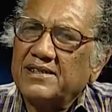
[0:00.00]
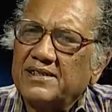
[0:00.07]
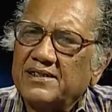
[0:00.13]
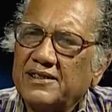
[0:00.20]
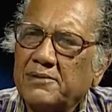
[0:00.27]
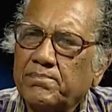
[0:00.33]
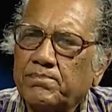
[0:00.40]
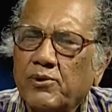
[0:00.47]

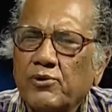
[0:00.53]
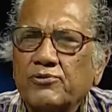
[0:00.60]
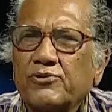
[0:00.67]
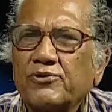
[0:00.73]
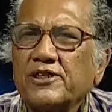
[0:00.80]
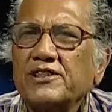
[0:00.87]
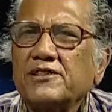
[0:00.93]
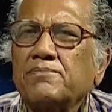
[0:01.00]
the
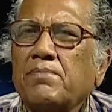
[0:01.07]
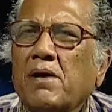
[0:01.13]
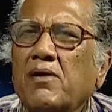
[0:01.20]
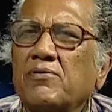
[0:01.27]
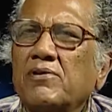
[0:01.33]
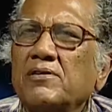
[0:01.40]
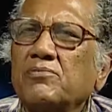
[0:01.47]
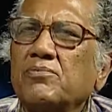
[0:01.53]
Portuguese
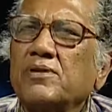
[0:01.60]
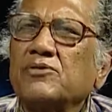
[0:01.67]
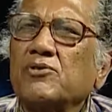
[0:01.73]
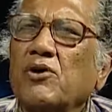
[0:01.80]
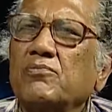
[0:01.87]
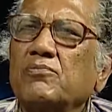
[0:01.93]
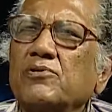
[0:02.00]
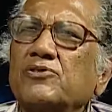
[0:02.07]
power was
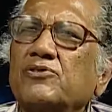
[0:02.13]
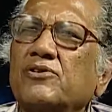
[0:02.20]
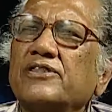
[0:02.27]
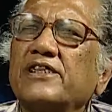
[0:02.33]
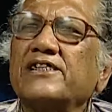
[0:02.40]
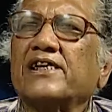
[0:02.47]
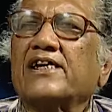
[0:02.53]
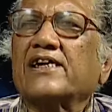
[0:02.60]
almost on
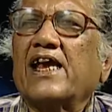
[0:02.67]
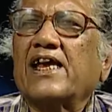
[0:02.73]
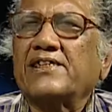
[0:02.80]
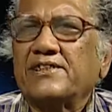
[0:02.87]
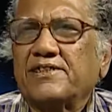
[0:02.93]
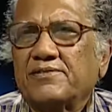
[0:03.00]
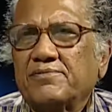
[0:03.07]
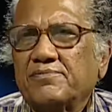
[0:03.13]
the decline,
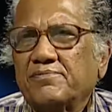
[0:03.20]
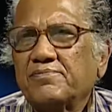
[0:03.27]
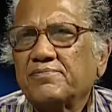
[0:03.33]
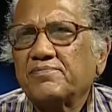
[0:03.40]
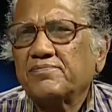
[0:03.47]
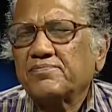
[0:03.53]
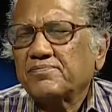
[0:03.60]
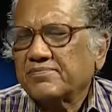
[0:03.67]

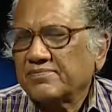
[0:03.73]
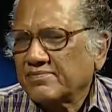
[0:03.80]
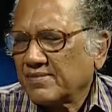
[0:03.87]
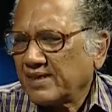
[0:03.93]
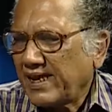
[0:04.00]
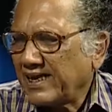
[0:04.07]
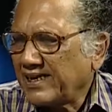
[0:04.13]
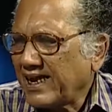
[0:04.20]

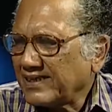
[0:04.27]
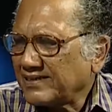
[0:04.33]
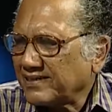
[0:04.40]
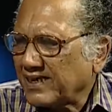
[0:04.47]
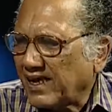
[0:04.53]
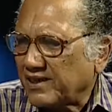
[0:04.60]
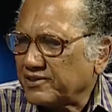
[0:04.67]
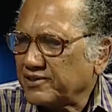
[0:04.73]
and as
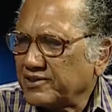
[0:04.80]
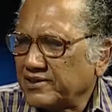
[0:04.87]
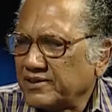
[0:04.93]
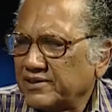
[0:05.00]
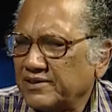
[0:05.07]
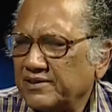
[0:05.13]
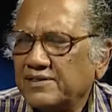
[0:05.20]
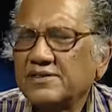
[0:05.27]
such,
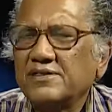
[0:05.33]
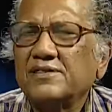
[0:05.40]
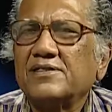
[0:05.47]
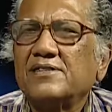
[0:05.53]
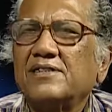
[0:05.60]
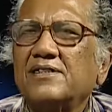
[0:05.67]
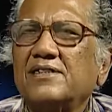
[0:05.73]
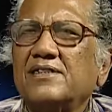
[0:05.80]

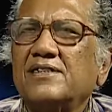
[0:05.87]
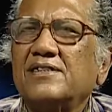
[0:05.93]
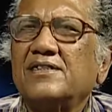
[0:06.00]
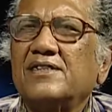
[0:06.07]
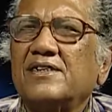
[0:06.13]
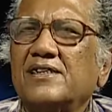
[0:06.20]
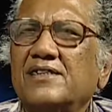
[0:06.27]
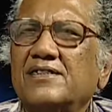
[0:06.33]

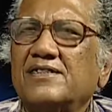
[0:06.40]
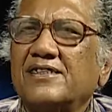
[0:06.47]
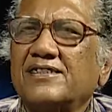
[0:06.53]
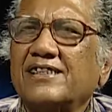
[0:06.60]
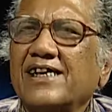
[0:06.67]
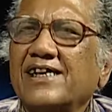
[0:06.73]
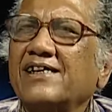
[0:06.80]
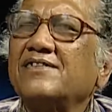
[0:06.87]
the
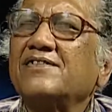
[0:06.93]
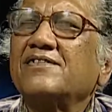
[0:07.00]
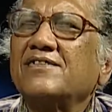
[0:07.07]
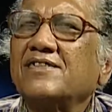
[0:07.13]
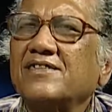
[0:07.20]
second